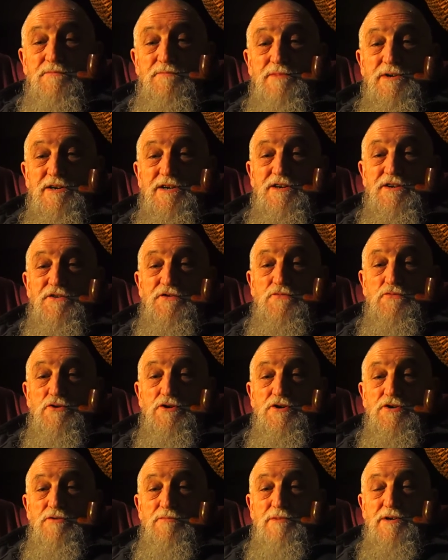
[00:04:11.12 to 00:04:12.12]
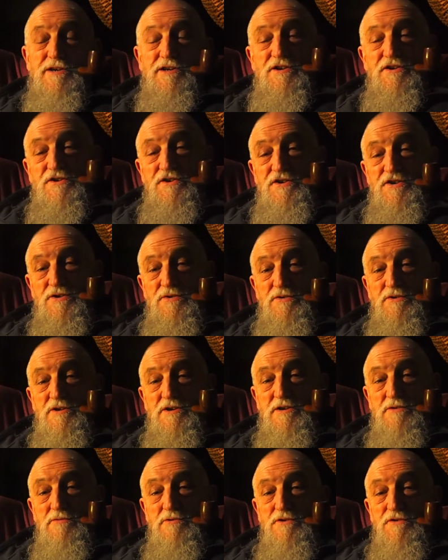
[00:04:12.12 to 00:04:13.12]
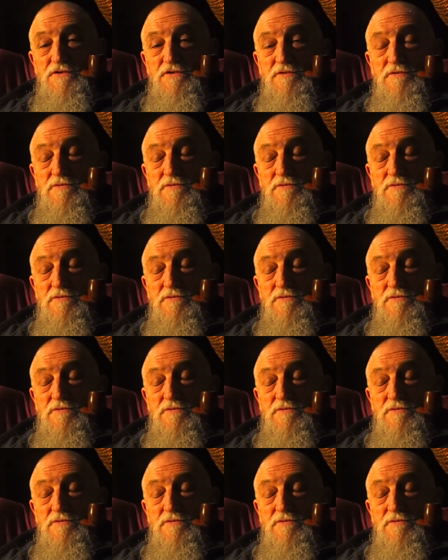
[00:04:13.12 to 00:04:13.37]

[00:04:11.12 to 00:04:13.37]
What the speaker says: -1 or -2 that it was.